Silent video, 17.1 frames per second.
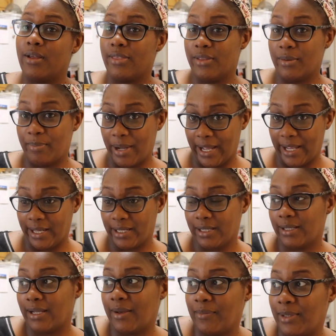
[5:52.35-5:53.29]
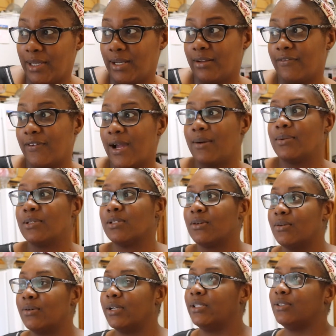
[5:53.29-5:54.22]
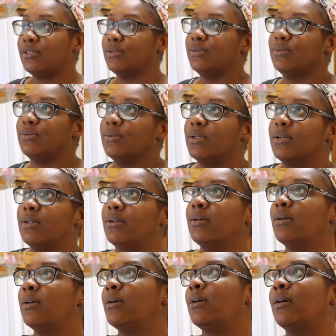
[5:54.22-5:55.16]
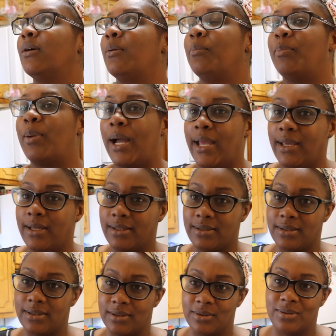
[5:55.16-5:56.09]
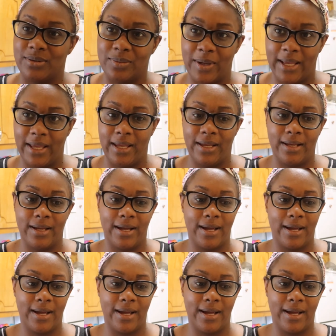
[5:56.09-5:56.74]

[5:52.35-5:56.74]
the bike, I mean, if I was going to bike to lose weight,